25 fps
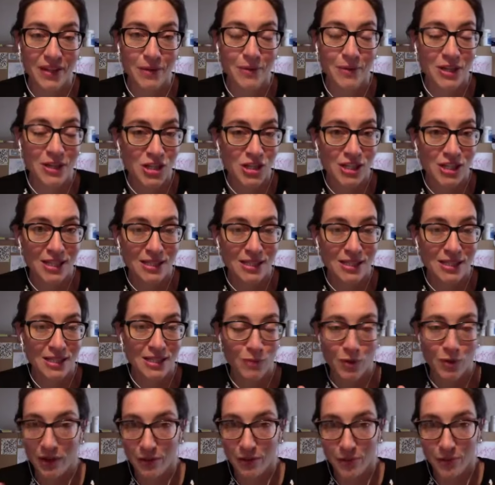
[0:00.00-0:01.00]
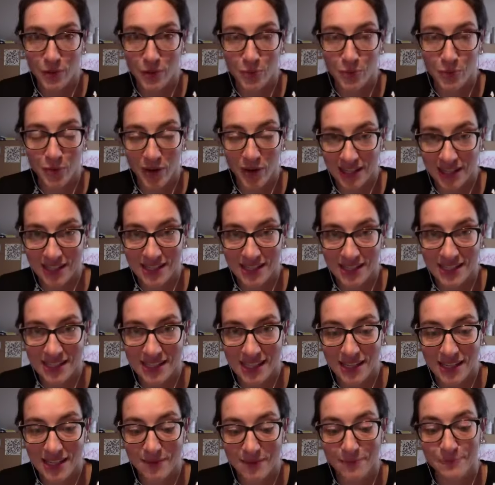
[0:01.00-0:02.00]
when she's moving through
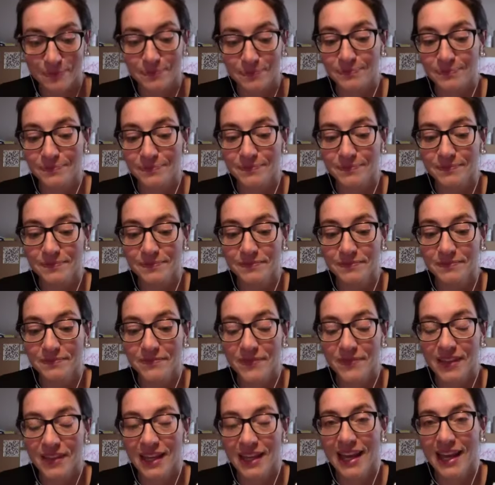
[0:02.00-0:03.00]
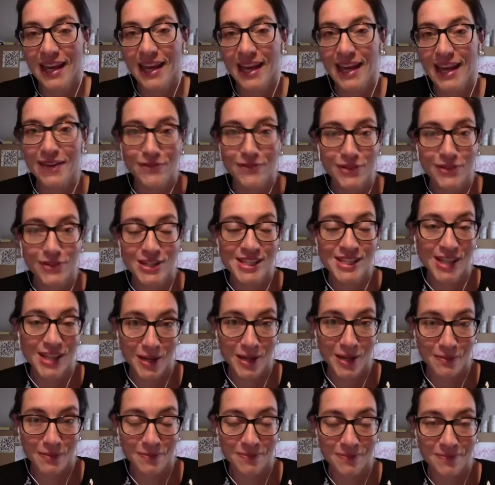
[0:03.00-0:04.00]
pregnancy every
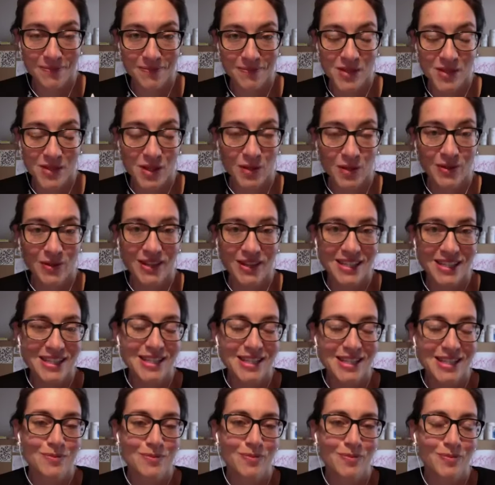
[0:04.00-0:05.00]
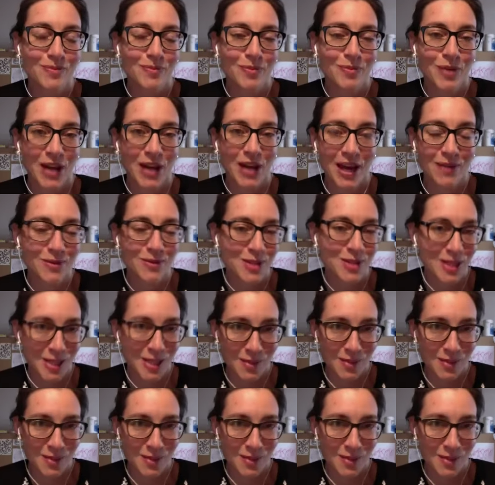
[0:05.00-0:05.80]
time. So this is what I was